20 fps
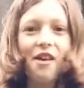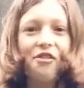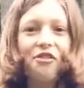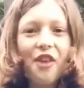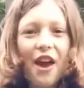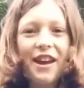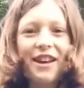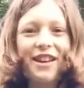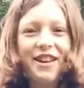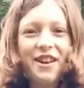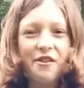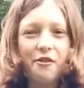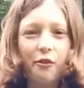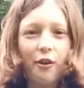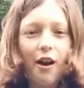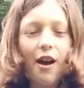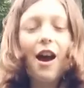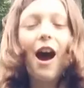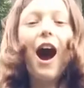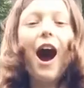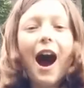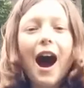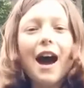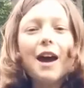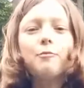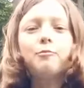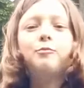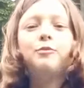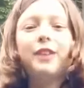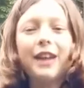Thank you.
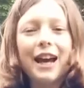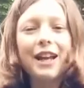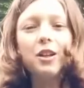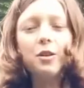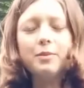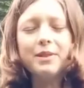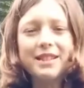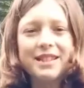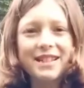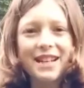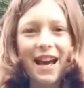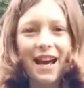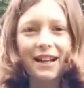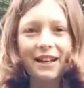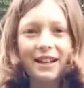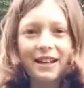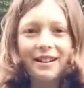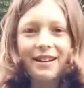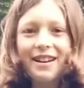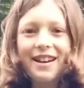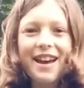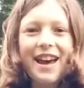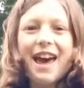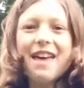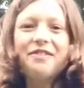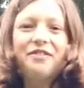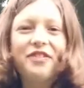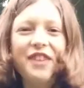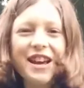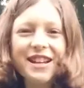I'm Daniel Bissonette,
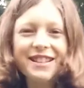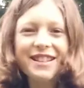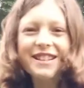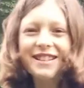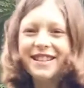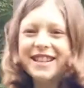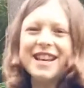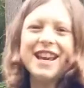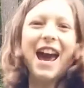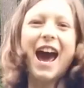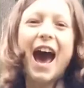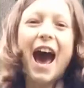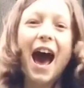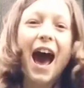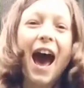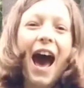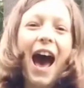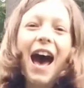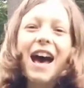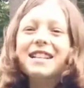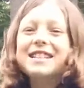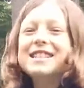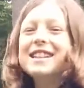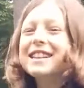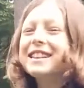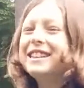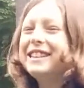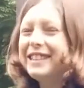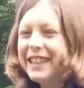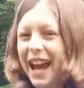and this is the Ask
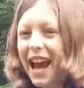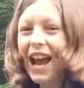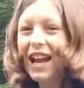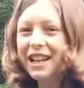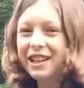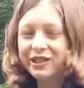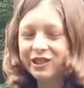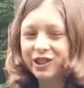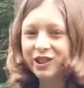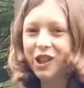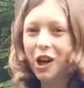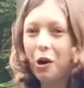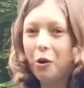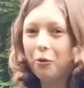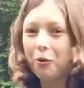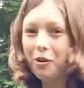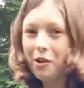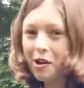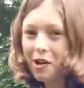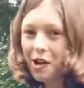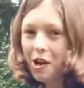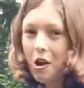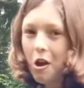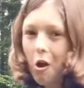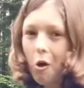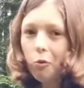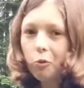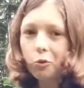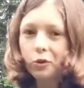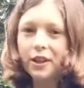Daniel Show,
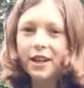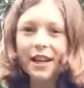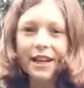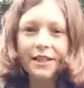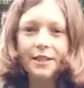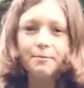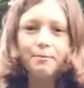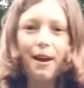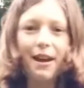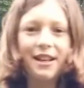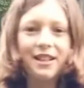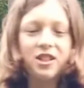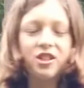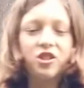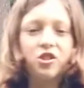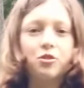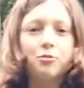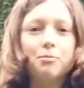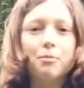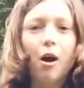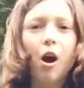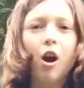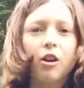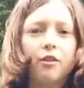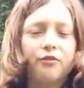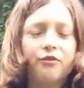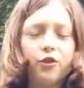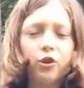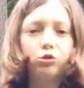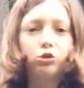where kids make smart
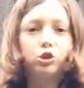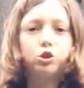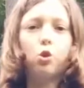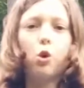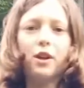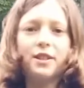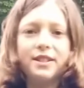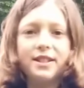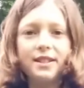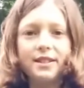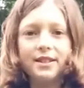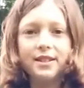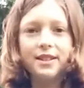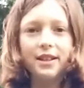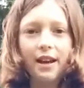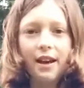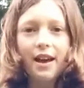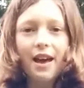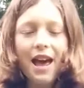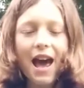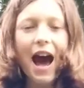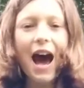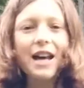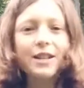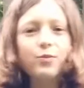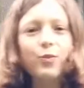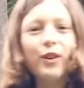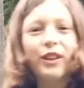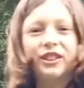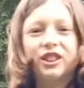food choices
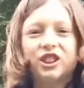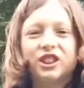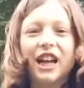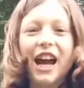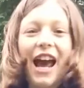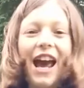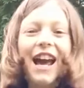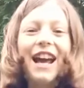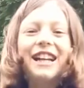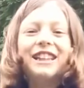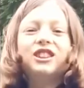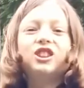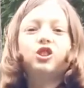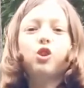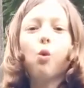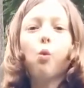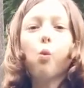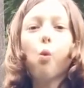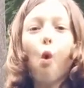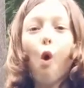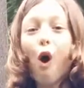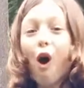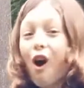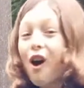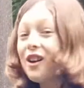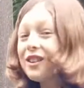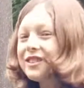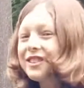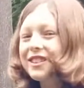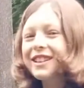as we change the
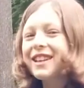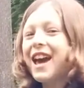world